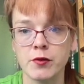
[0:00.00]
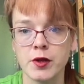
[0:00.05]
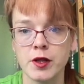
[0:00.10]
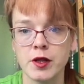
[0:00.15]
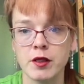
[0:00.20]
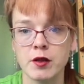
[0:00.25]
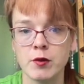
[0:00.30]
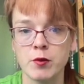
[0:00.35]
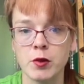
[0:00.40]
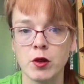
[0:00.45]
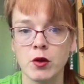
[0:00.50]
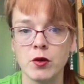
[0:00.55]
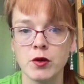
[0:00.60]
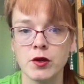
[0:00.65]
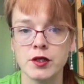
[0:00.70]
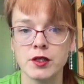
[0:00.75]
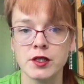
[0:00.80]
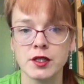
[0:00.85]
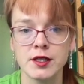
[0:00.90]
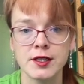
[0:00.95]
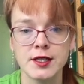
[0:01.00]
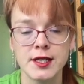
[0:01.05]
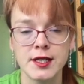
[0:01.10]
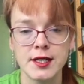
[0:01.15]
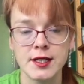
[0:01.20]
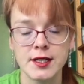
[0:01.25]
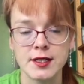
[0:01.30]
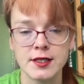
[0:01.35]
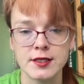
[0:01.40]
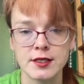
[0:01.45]
when deploying
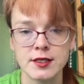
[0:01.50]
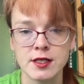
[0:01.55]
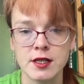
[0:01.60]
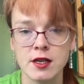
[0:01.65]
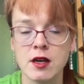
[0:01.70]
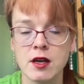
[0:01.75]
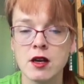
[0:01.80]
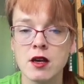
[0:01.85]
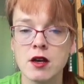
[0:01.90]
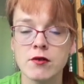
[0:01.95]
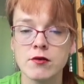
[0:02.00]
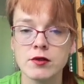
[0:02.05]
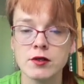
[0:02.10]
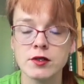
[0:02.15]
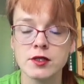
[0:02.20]
antennas. For